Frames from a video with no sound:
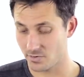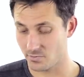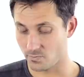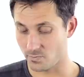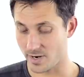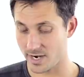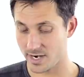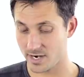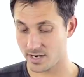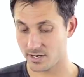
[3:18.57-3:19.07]

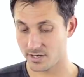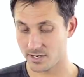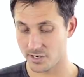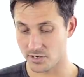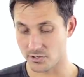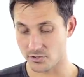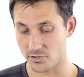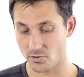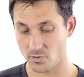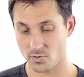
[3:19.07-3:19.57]
where
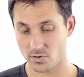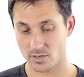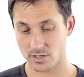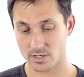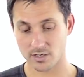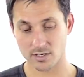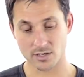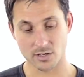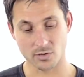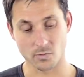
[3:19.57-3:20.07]

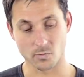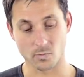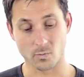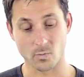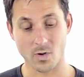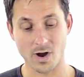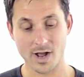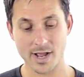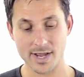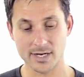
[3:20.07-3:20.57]
your
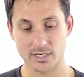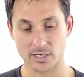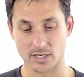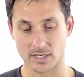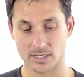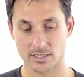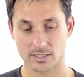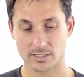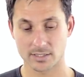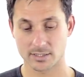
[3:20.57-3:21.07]

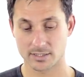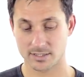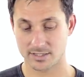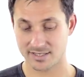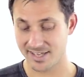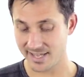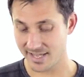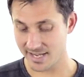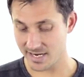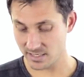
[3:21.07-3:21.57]
wire
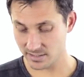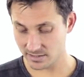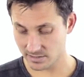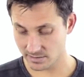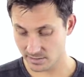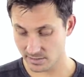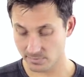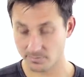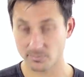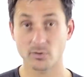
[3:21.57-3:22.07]

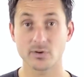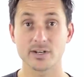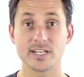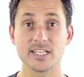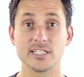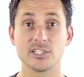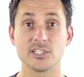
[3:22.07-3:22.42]
is pretty